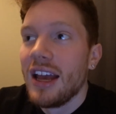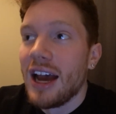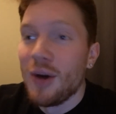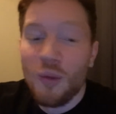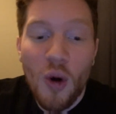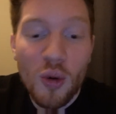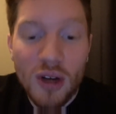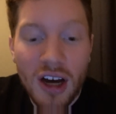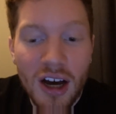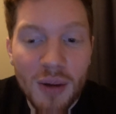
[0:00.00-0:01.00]
I woke
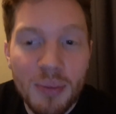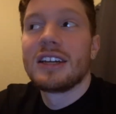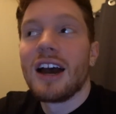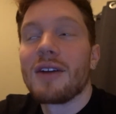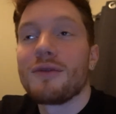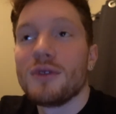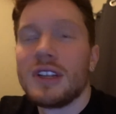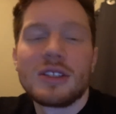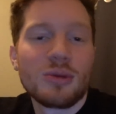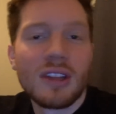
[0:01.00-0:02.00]
up. Got
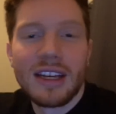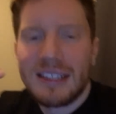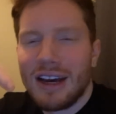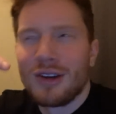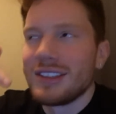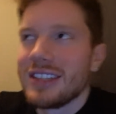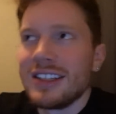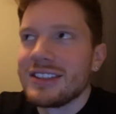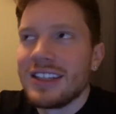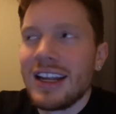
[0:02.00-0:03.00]
this would, like, count as,
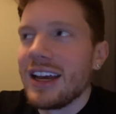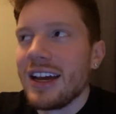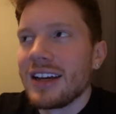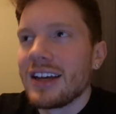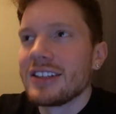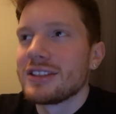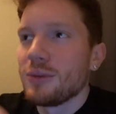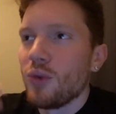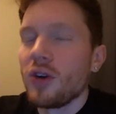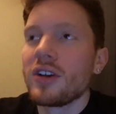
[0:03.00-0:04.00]
like, today, I guess.
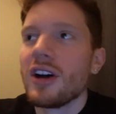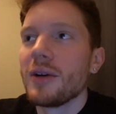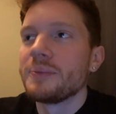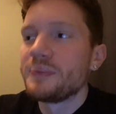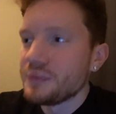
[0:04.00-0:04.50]
Woke up.